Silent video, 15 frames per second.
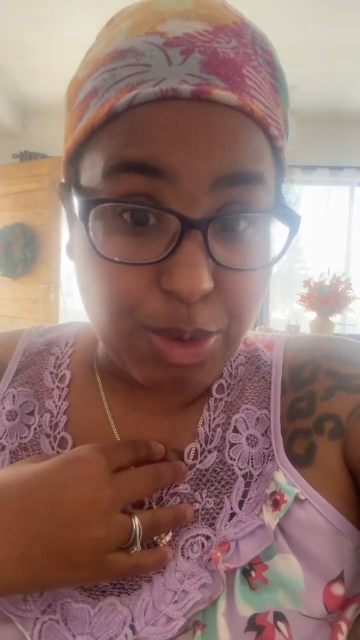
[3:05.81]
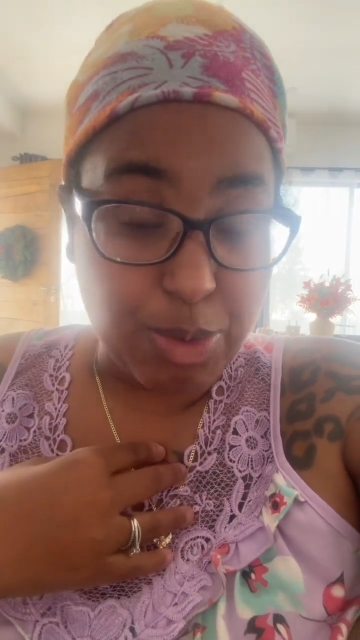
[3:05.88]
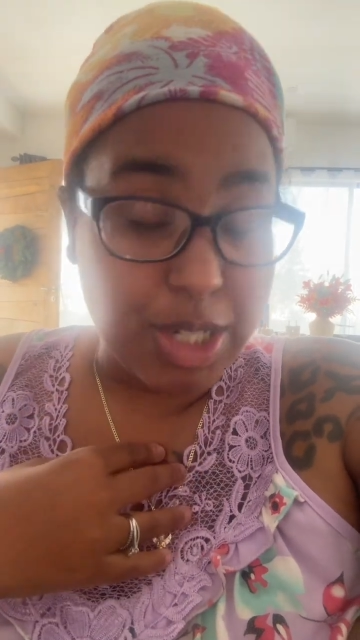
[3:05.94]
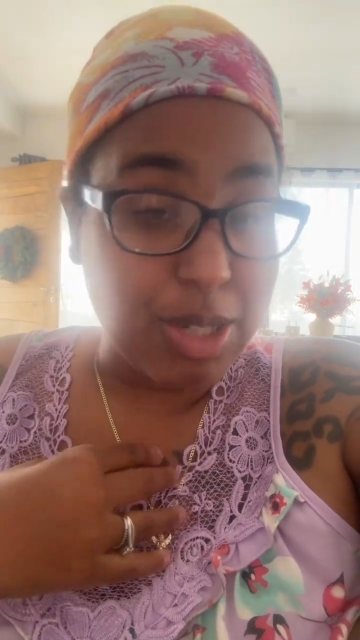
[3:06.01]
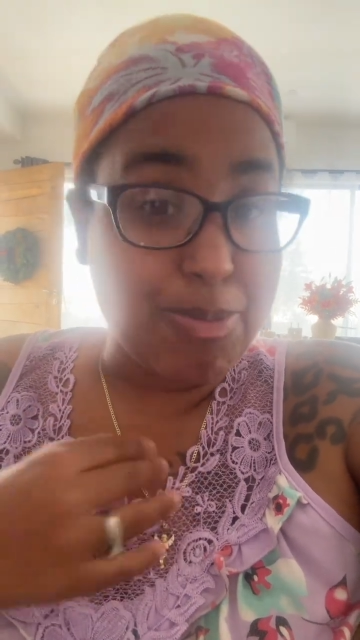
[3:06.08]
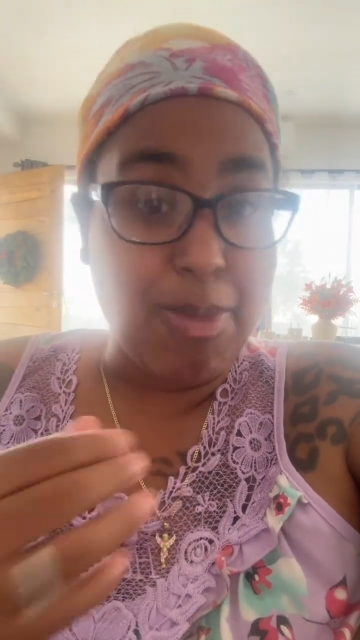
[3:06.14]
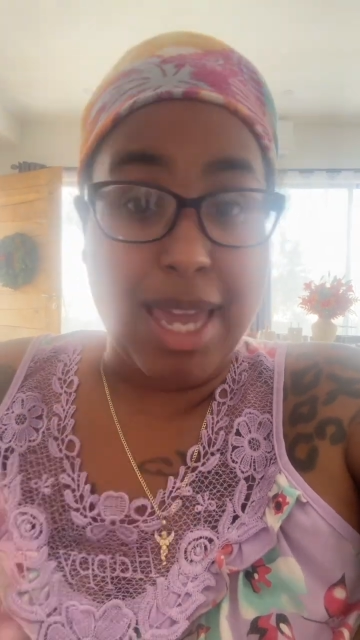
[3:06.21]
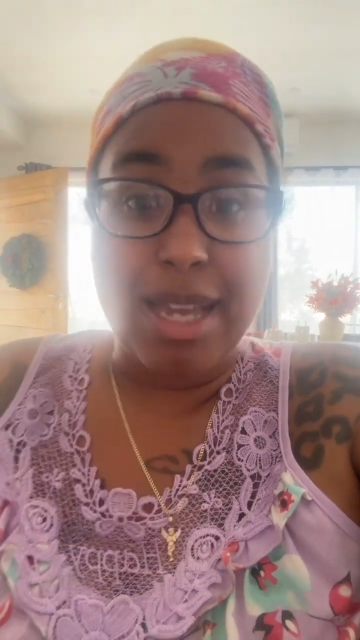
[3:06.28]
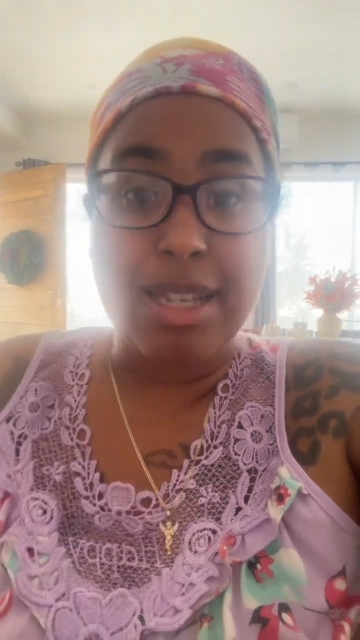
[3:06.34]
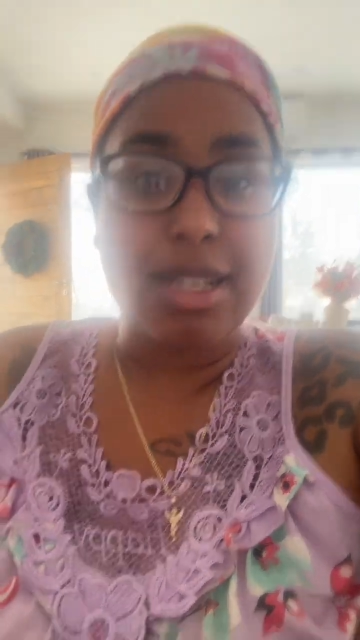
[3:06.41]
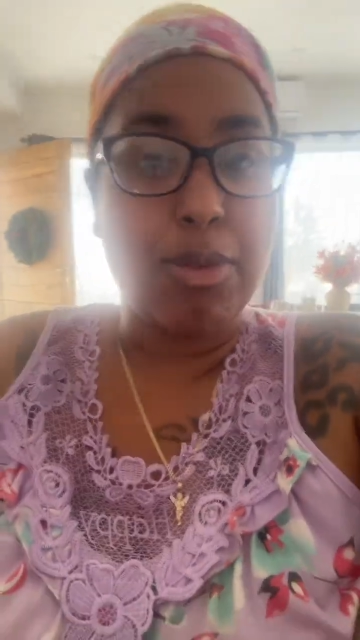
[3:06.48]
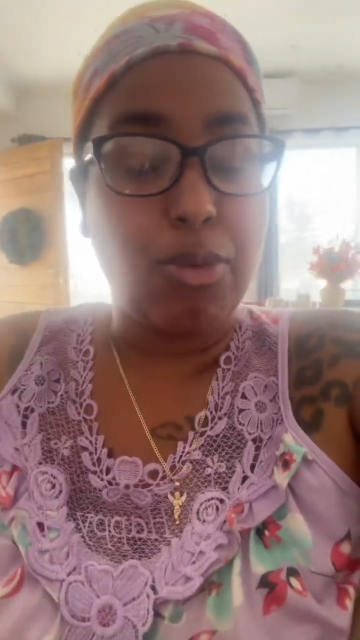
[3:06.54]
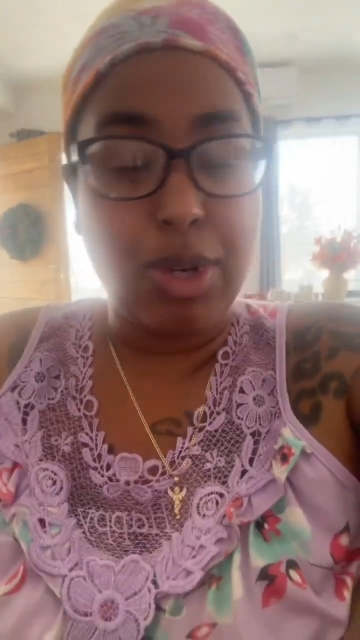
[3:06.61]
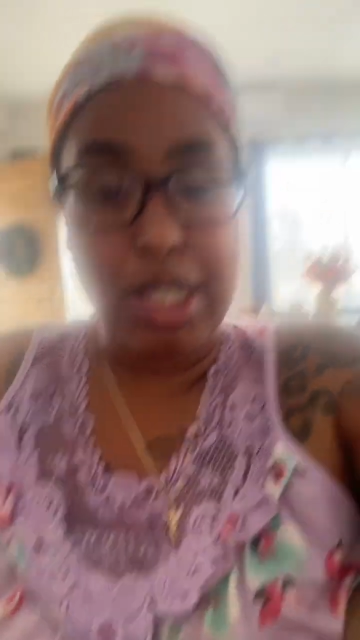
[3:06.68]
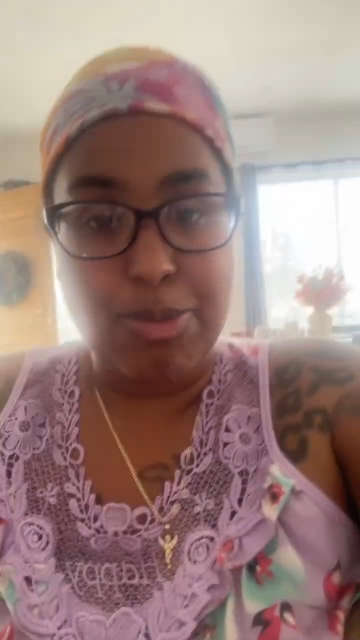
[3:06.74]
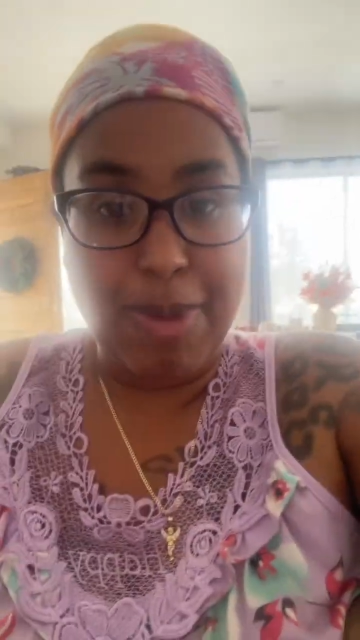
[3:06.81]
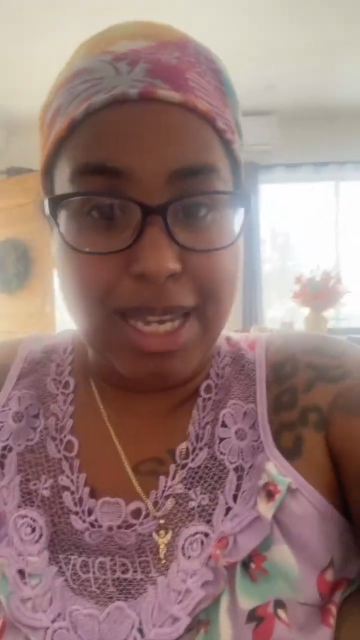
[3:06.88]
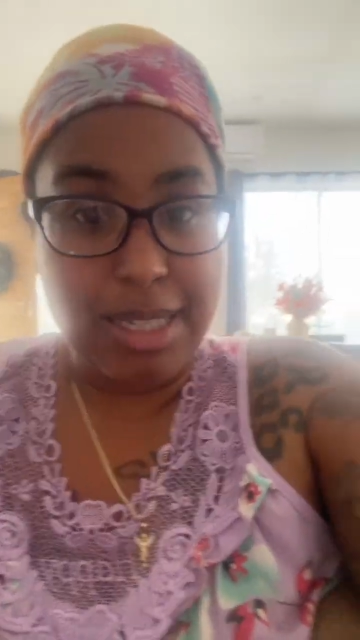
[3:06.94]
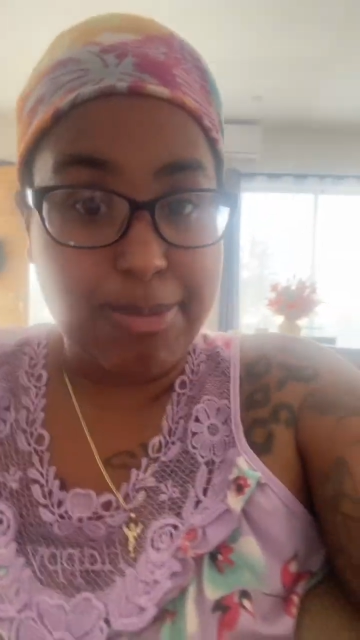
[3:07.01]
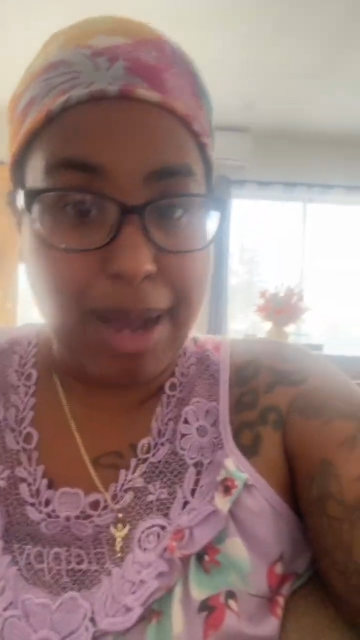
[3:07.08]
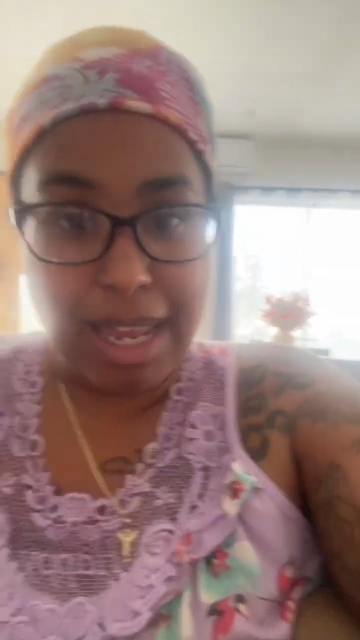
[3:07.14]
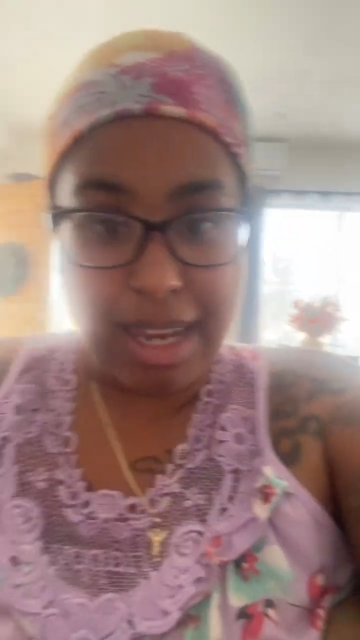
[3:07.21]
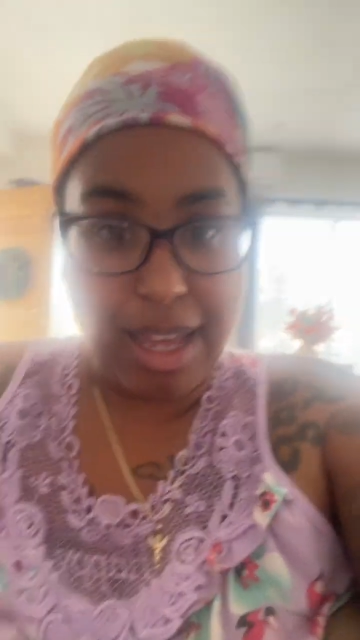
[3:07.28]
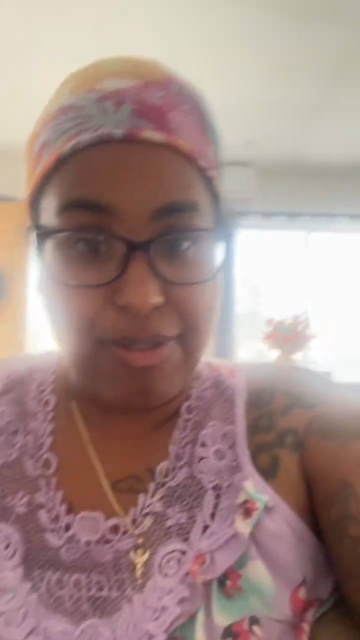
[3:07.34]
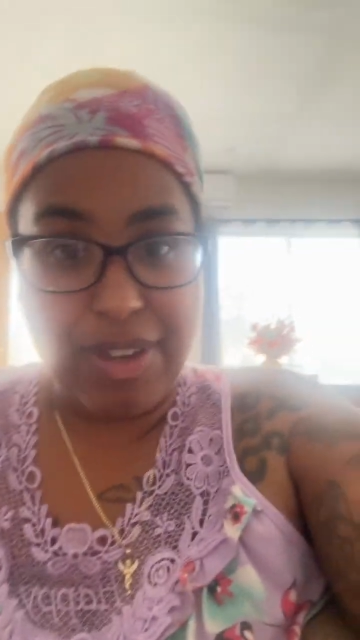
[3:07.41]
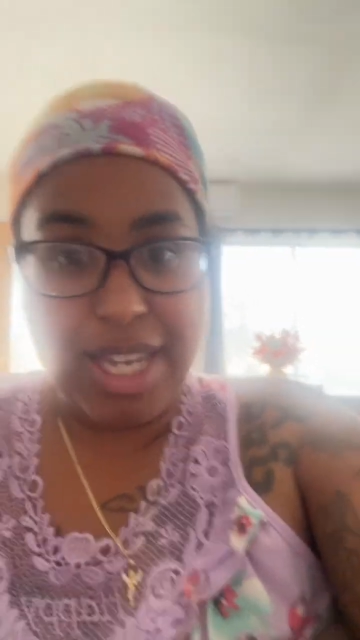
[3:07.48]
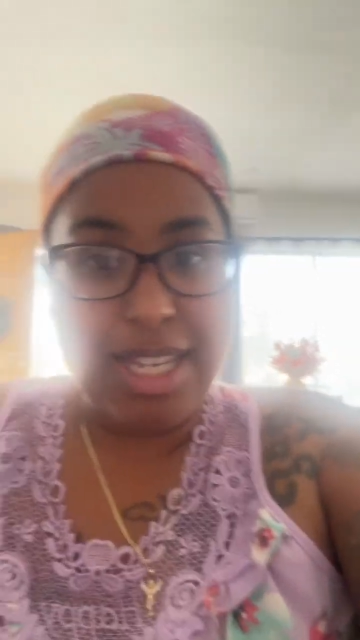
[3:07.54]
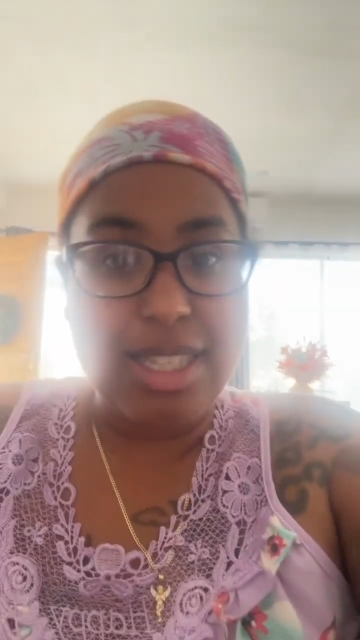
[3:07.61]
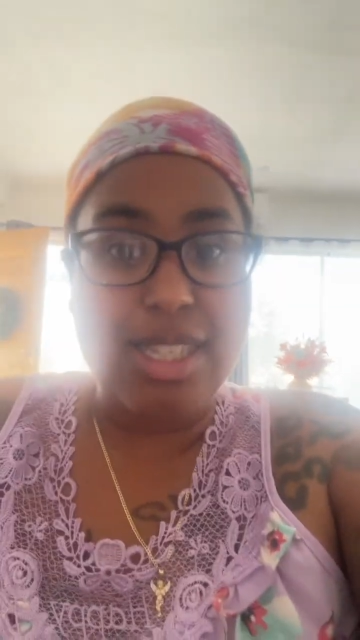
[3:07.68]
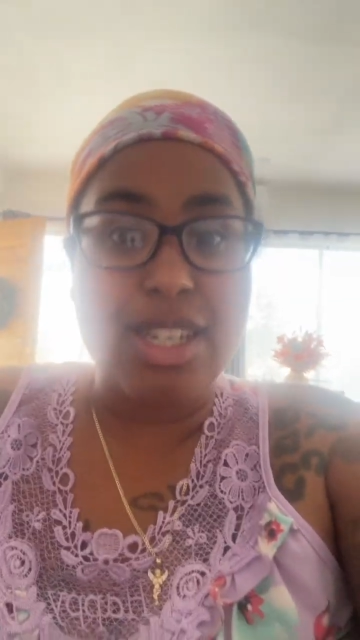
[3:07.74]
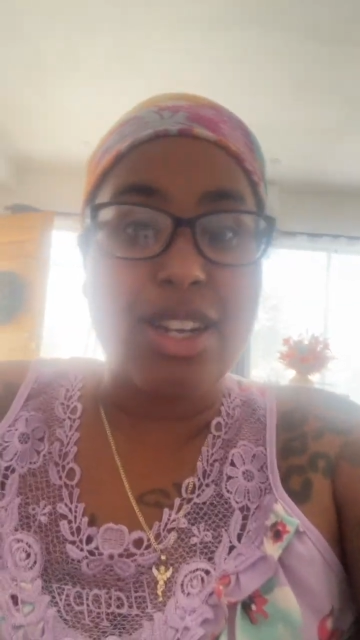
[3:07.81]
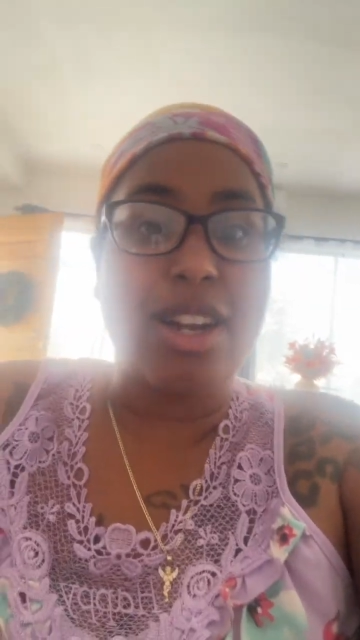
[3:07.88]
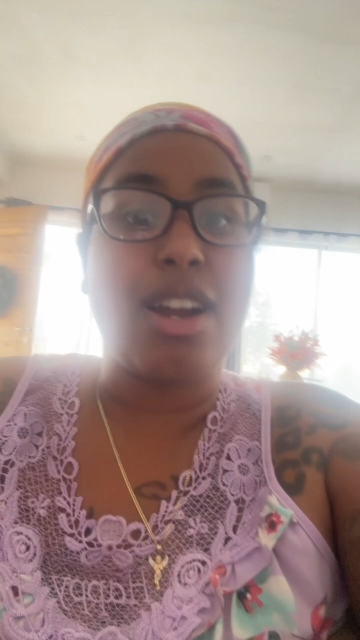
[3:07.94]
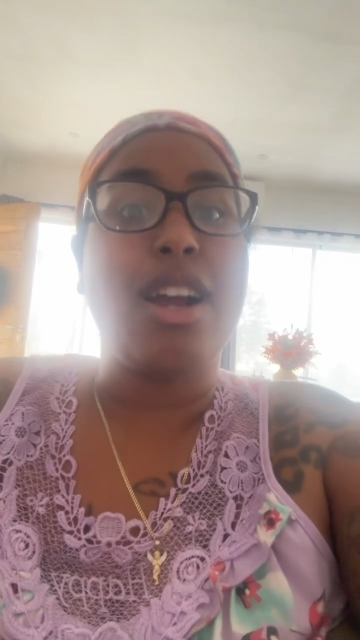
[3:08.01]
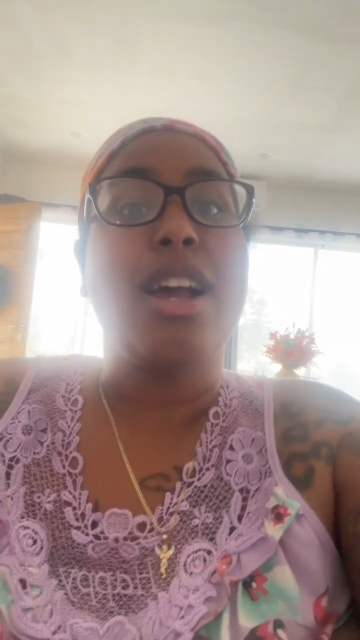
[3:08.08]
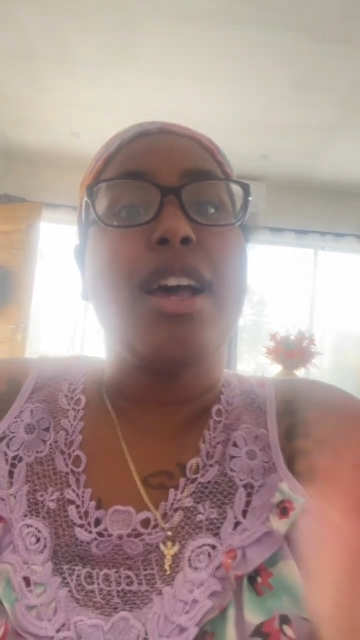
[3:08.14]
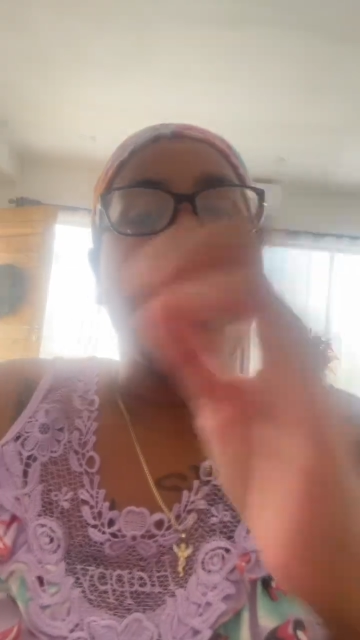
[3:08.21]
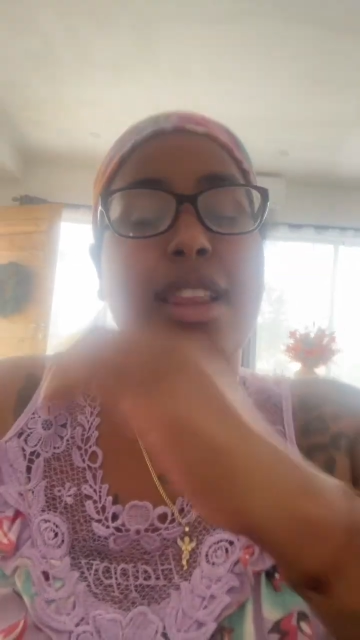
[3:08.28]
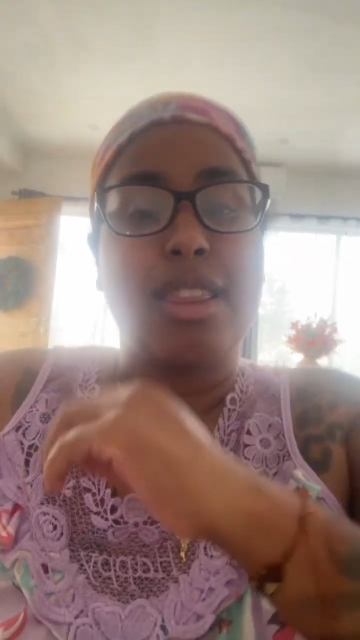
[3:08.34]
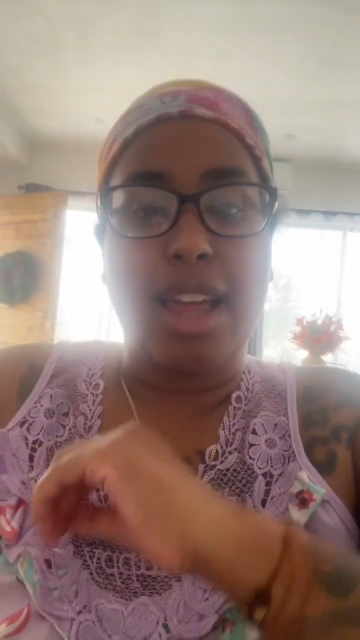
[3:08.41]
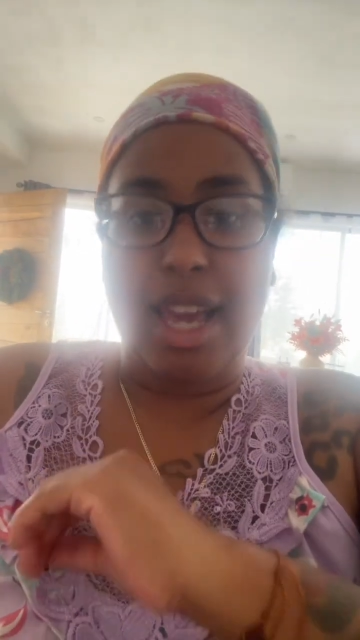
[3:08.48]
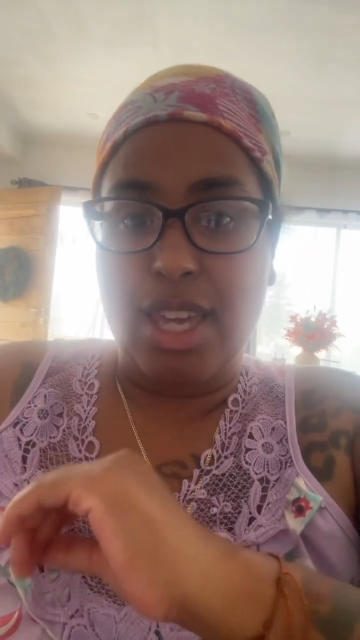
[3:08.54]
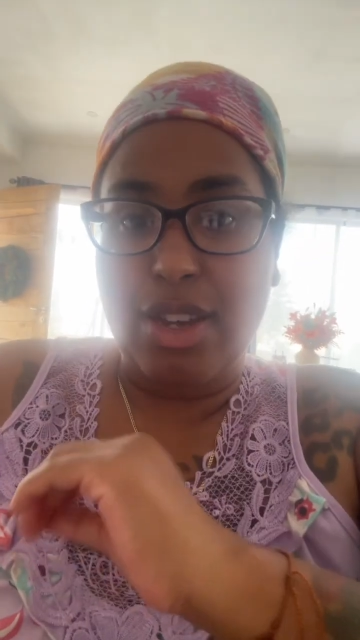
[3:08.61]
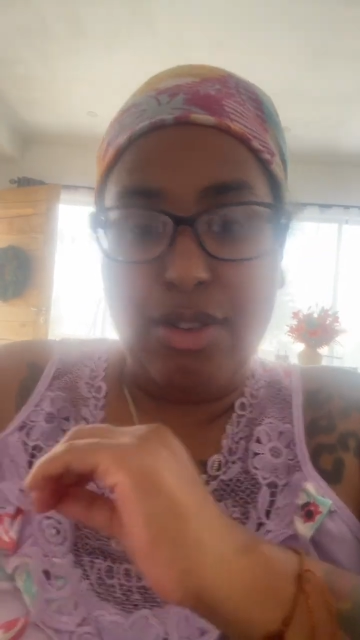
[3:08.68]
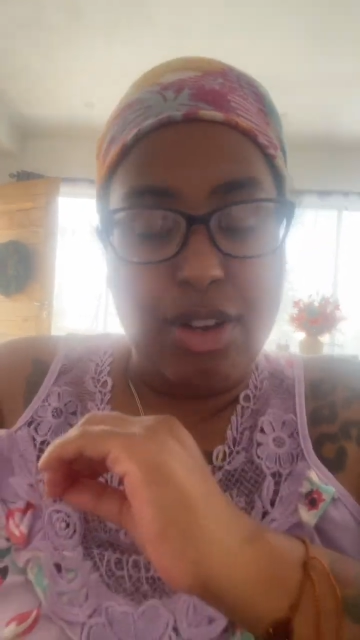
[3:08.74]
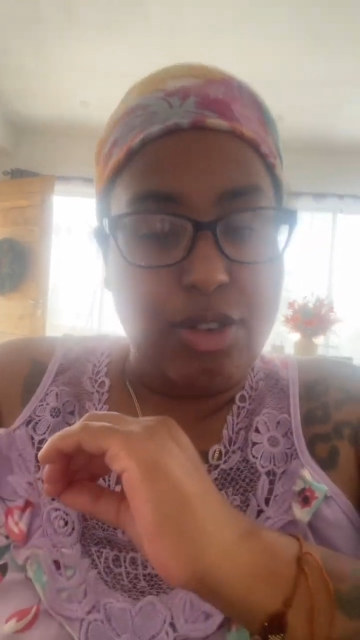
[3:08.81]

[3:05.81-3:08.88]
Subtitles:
which makes my life easier, like,